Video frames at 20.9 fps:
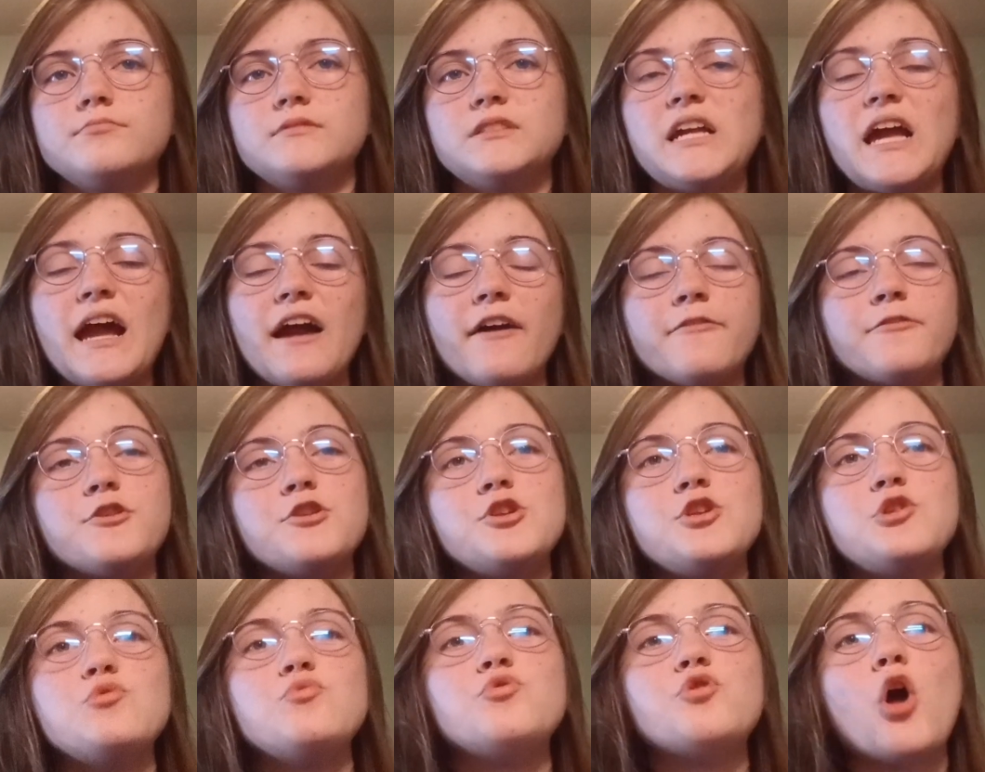after
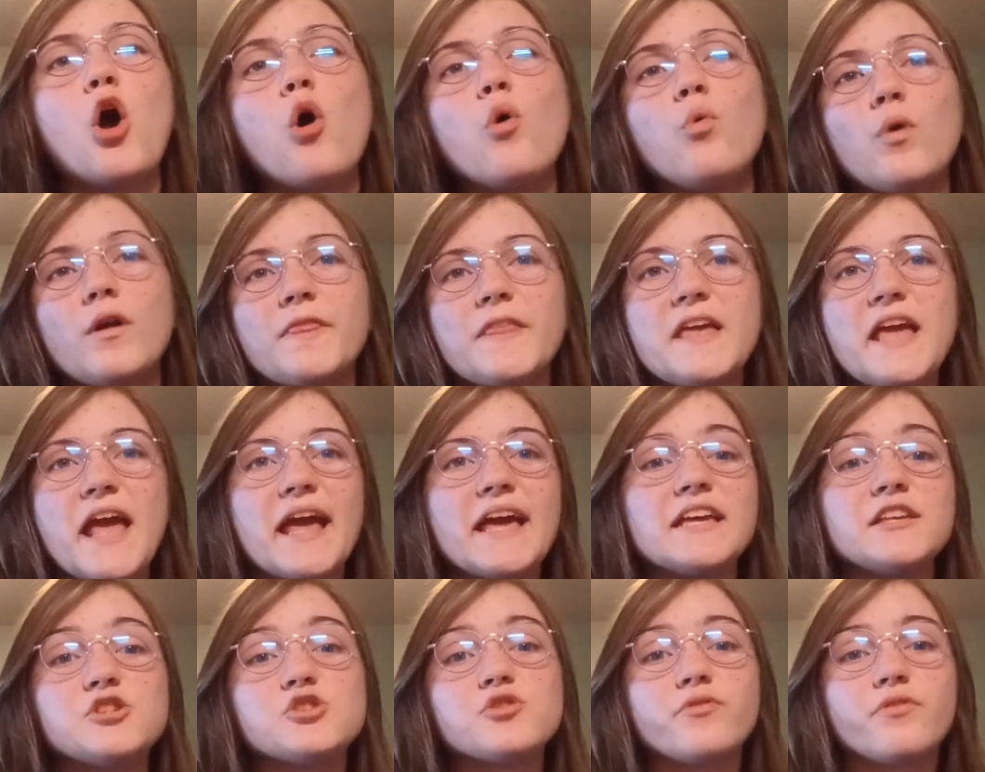you know what the
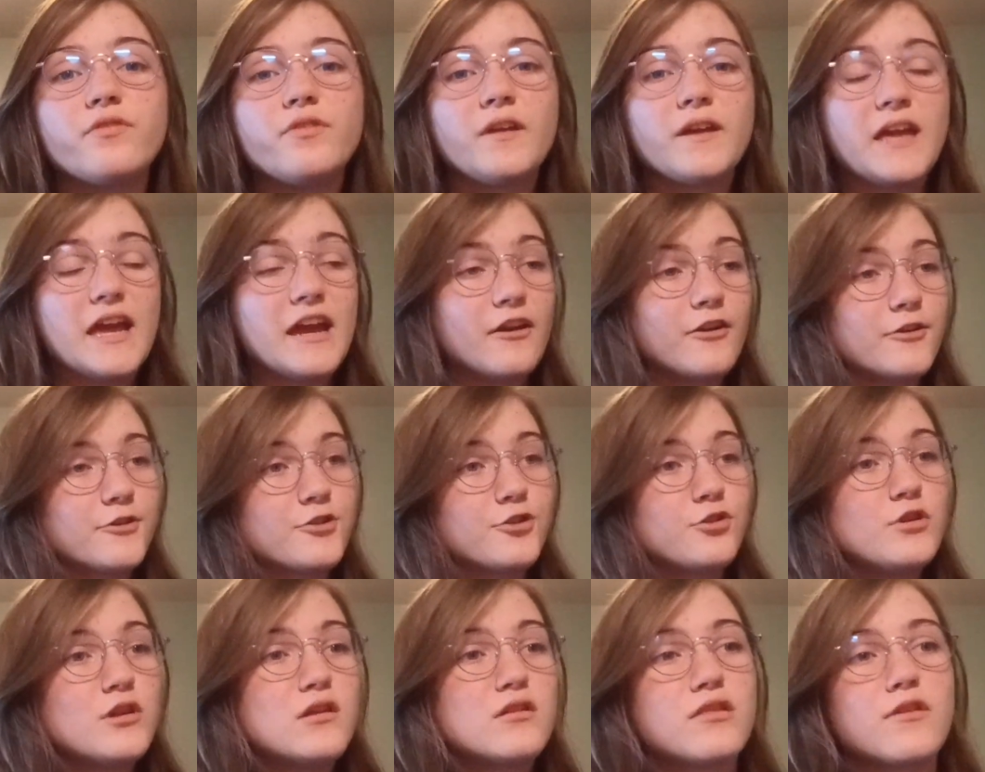age of the character
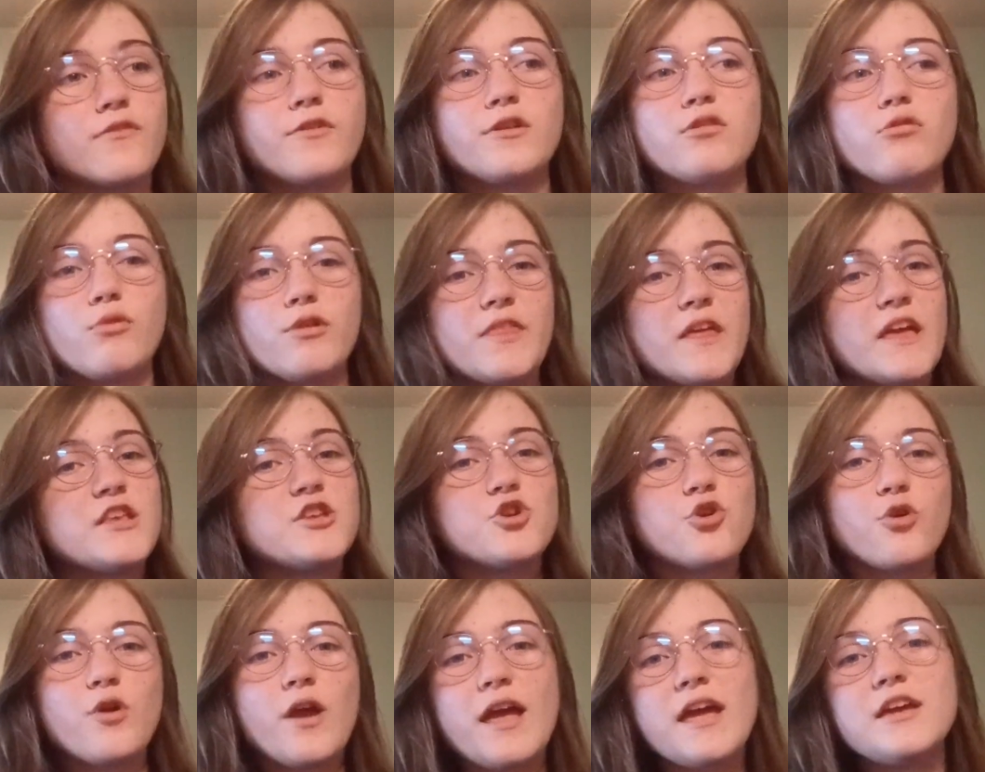is, if it's within
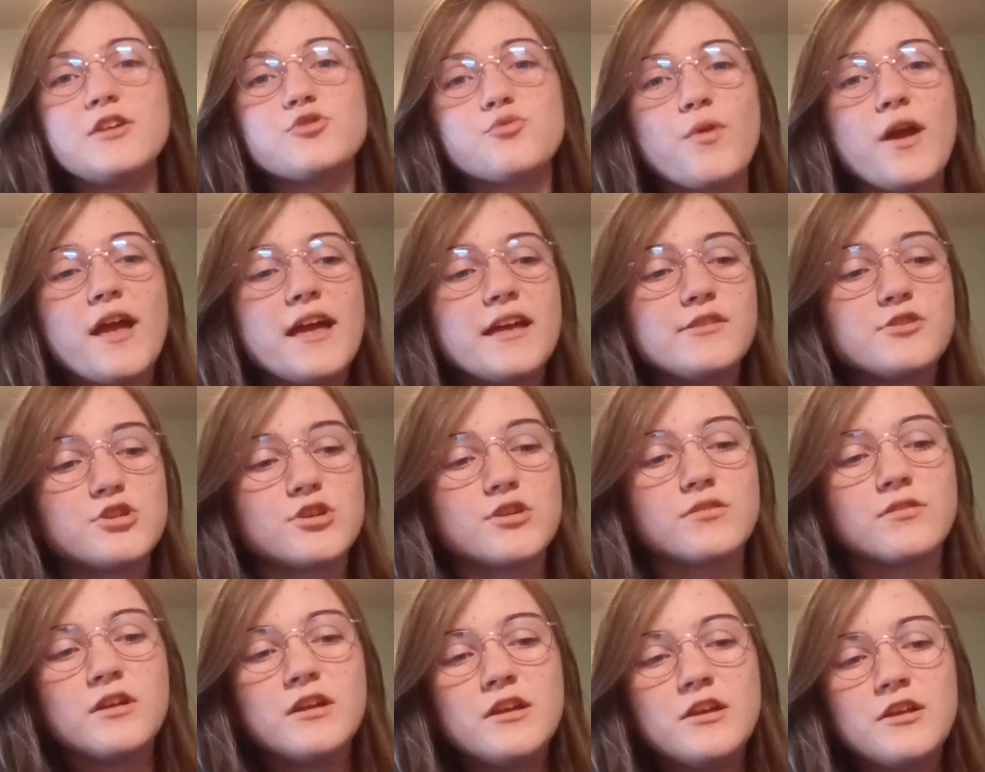your age range
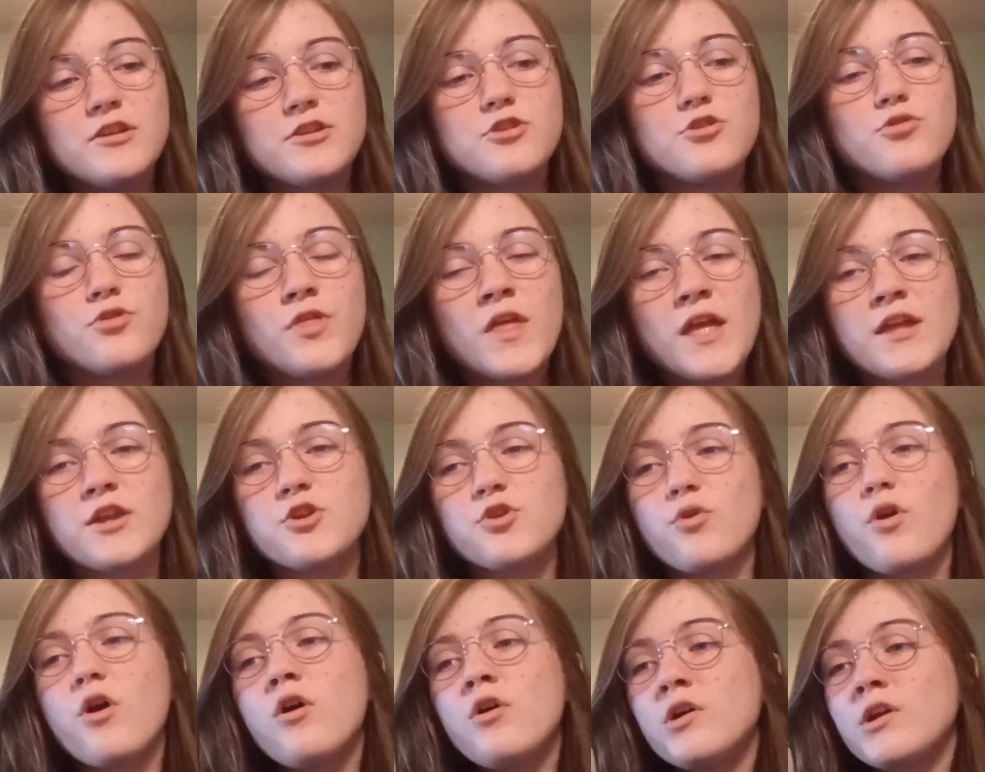and you think you're
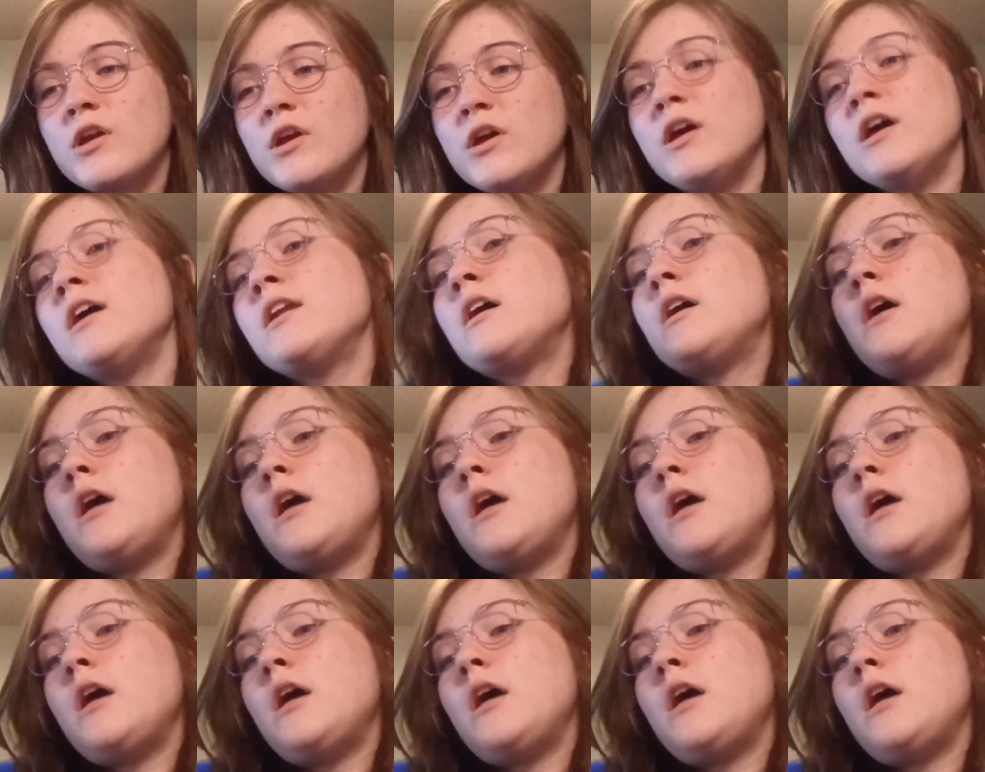all good,